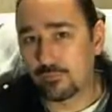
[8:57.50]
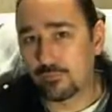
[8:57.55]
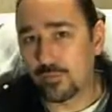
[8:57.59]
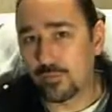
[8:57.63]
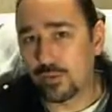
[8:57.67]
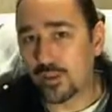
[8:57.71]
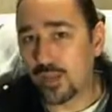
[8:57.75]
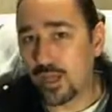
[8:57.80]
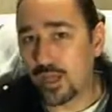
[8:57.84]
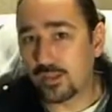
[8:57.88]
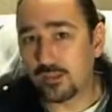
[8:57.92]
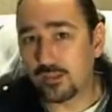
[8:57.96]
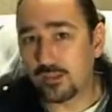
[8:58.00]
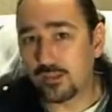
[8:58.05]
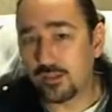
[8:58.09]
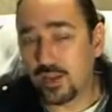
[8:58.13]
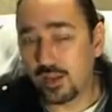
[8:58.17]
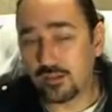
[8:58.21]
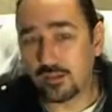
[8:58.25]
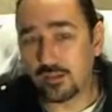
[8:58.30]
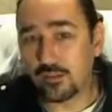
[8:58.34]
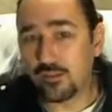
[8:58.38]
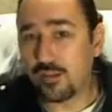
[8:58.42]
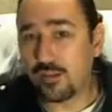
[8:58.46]
But that
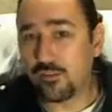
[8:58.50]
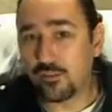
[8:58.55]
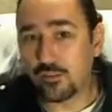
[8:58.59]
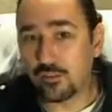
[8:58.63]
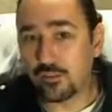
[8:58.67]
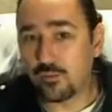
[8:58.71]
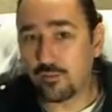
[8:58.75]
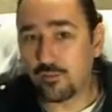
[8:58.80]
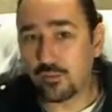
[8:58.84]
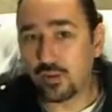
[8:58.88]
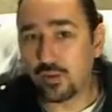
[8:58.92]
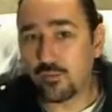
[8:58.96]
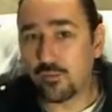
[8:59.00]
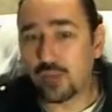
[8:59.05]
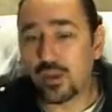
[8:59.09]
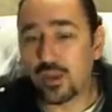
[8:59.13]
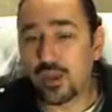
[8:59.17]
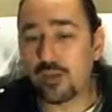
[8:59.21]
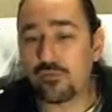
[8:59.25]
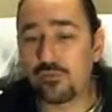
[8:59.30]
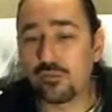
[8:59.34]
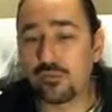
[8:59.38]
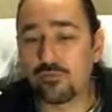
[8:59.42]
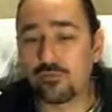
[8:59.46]
didn't give you your freedom. What
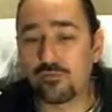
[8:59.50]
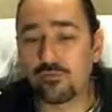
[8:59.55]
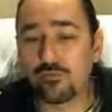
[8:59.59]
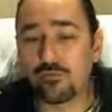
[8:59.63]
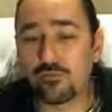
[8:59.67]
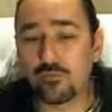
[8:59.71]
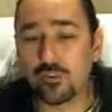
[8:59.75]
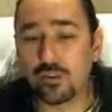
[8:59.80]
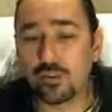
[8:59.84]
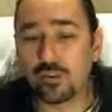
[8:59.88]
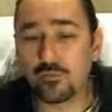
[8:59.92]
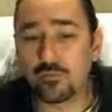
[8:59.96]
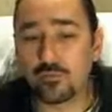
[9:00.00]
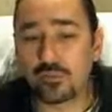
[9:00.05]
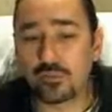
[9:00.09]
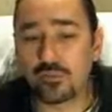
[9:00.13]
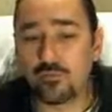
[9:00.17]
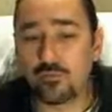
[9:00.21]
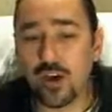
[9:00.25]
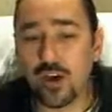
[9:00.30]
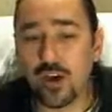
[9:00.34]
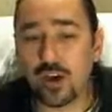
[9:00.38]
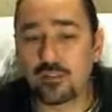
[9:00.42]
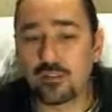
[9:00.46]
gave you the freedom was the
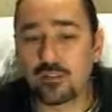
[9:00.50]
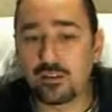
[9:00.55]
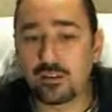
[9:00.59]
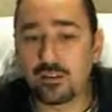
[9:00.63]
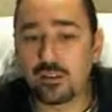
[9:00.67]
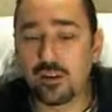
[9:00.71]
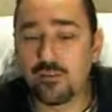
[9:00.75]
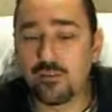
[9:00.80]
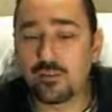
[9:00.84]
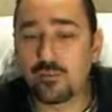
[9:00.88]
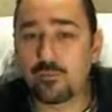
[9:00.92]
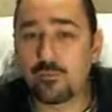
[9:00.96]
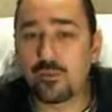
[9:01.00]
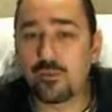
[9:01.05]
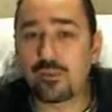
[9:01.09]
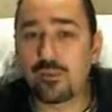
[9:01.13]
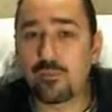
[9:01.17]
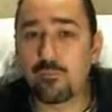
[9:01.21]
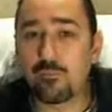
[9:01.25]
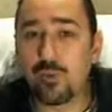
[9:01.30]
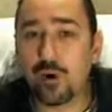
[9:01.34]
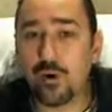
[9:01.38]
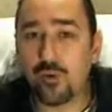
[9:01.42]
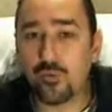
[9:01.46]
fact that nothing was
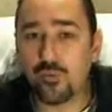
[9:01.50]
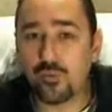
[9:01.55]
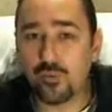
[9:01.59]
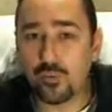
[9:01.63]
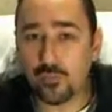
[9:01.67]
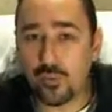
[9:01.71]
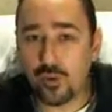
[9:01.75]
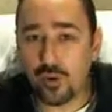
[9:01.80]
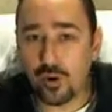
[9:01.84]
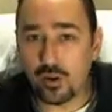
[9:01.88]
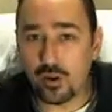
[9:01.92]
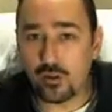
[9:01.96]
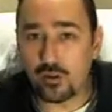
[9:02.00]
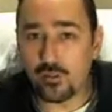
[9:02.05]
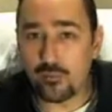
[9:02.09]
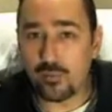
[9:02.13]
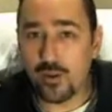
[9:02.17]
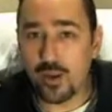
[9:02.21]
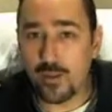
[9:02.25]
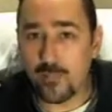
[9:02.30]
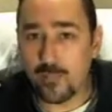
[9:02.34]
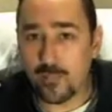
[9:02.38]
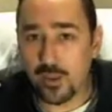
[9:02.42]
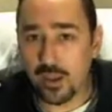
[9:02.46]
imposed upon you
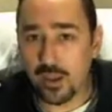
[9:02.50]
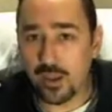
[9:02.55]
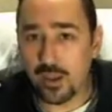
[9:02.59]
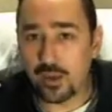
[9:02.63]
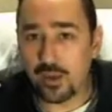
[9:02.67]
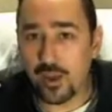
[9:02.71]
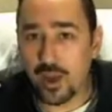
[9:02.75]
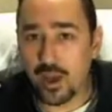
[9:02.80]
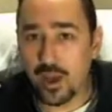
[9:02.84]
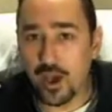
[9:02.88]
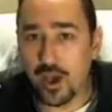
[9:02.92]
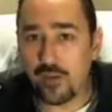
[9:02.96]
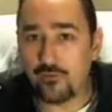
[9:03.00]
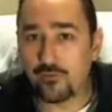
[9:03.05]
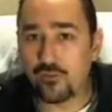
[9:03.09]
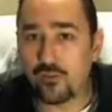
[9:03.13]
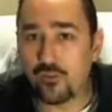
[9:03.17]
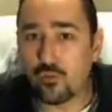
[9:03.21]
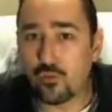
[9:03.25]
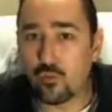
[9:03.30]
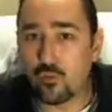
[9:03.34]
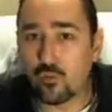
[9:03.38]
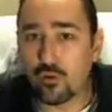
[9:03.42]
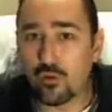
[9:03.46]
by man after
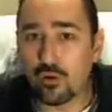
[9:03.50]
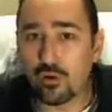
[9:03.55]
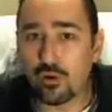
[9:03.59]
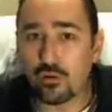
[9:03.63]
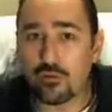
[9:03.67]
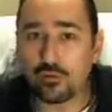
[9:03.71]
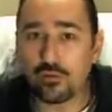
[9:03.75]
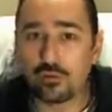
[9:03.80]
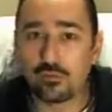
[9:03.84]
the war.